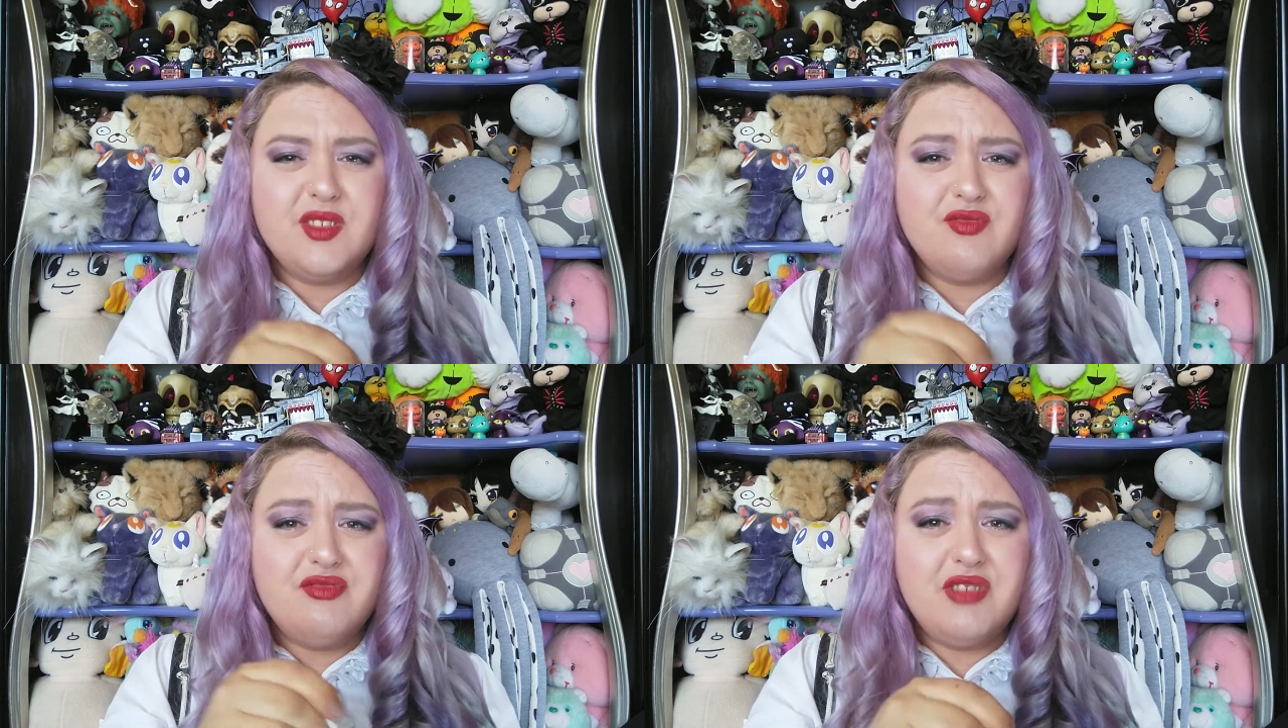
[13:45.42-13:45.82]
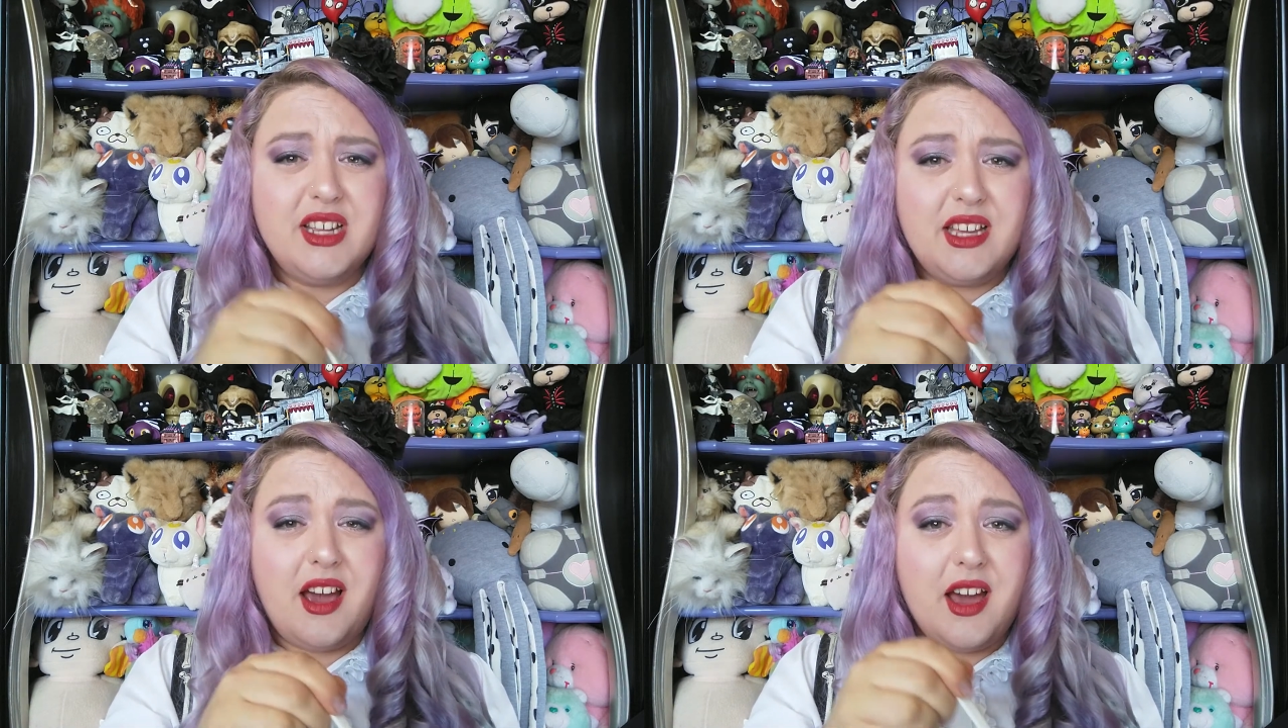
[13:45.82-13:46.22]
It's
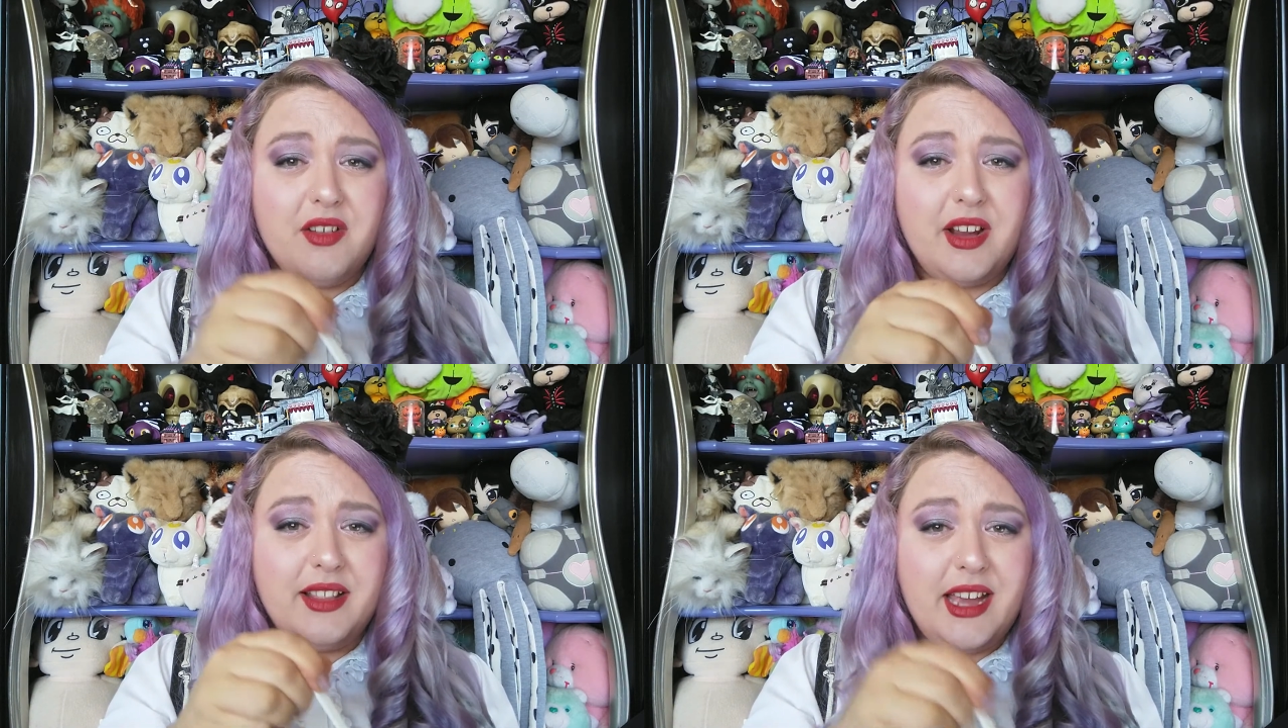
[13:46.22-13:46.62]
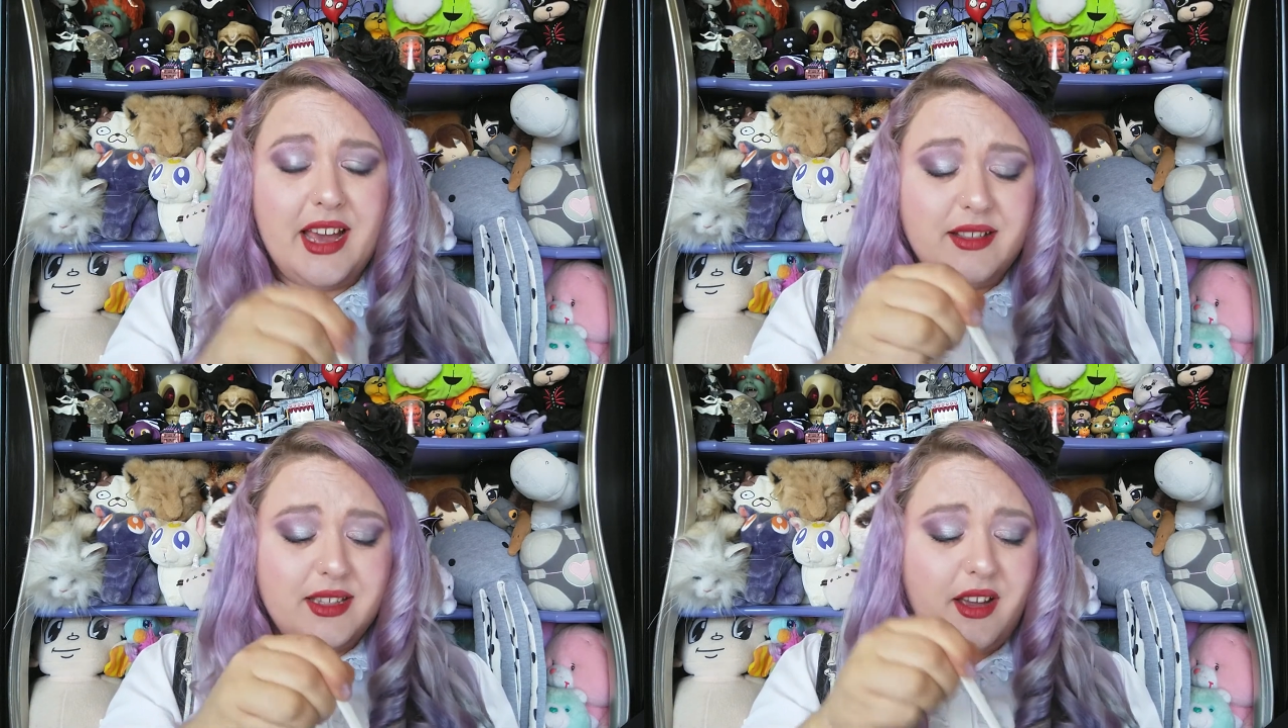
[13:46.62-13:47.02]
really hard around the
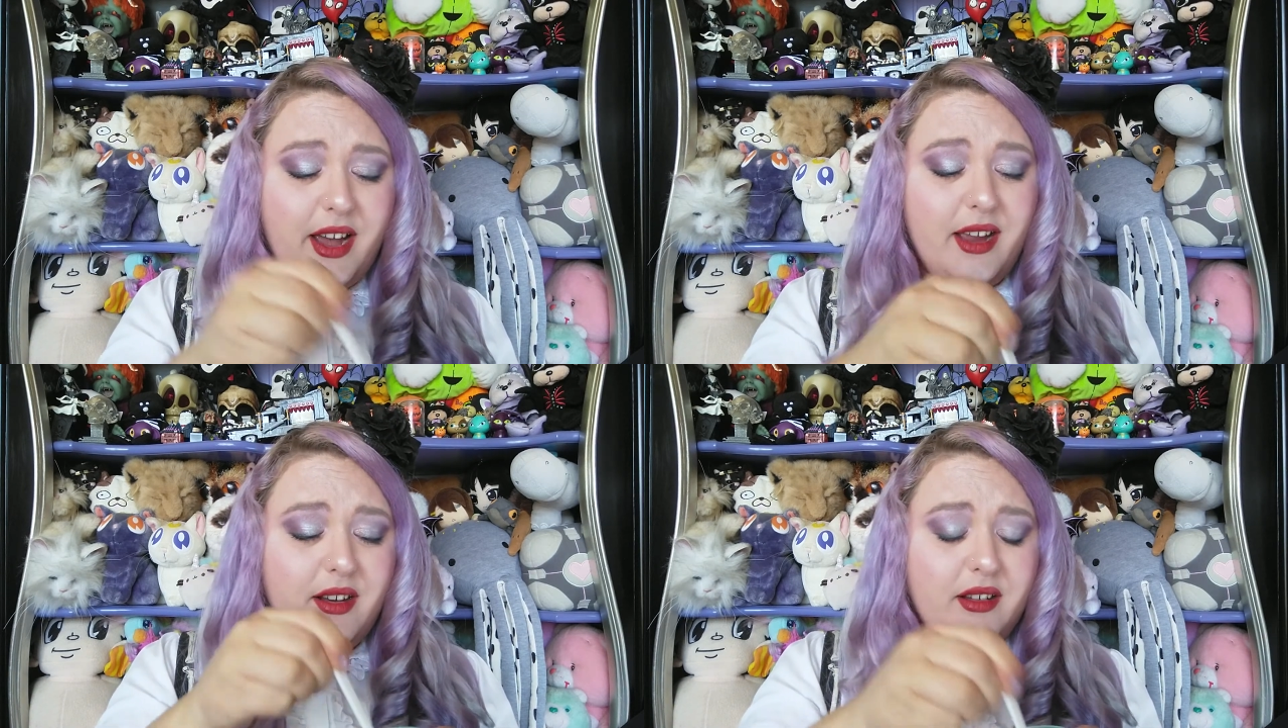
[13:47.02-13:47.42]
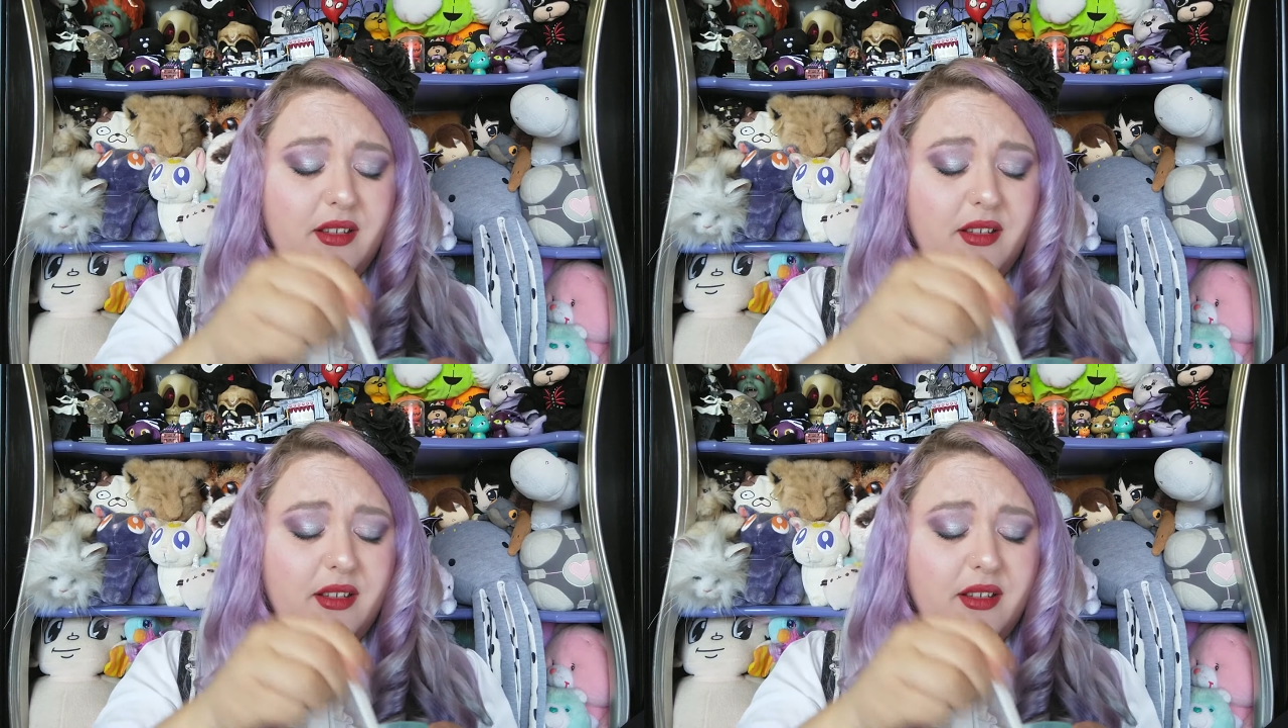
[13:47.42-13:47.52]
outside.